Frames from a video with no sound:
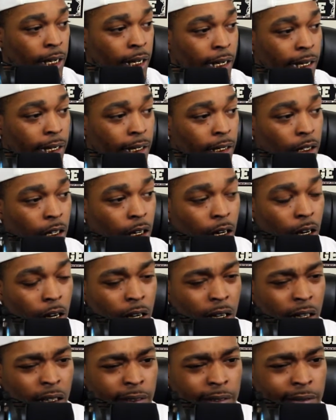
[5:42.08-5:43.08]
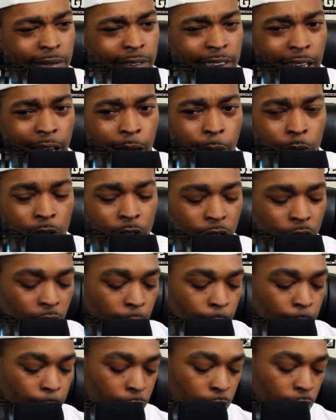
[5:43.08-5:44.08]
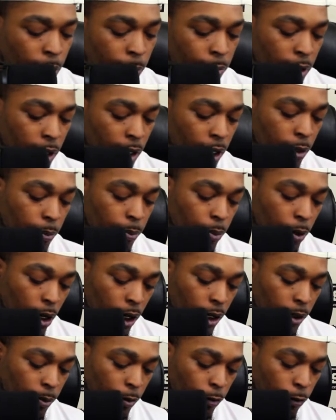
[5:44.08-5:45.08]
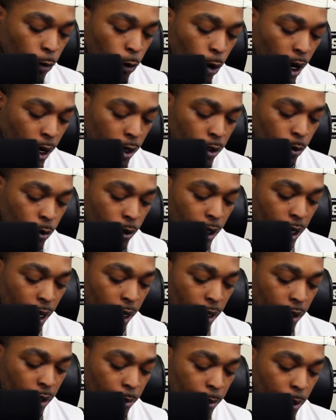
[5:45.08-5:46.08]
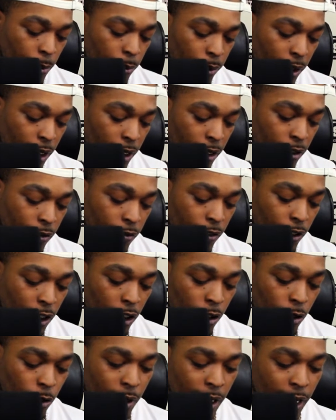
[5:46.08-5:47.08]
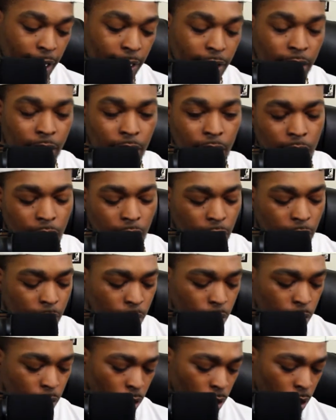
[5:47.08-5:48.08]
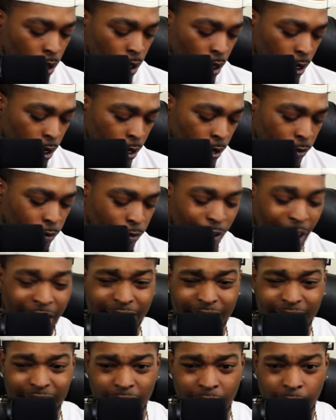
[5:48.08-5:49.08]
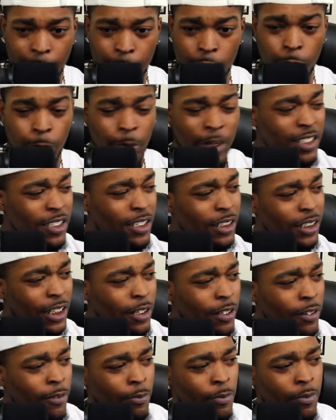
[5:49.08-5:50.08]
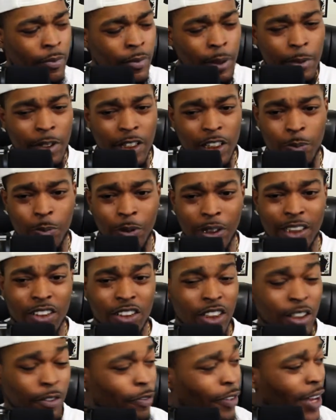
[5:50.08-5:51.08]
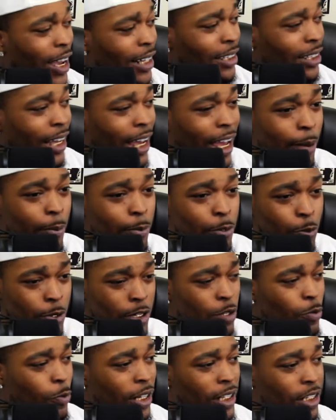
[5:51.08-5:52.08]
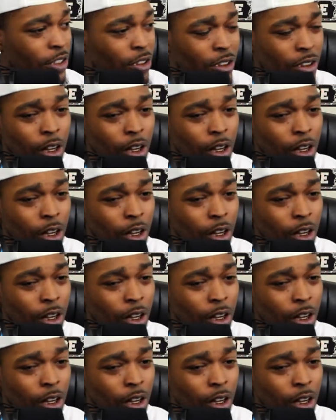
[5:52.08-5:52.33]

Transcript: in a sandwich shop or something. But before I do that, let me play this video that Fat Dab. So basically, let me explain this shit. Fat Dab, the reason why this shit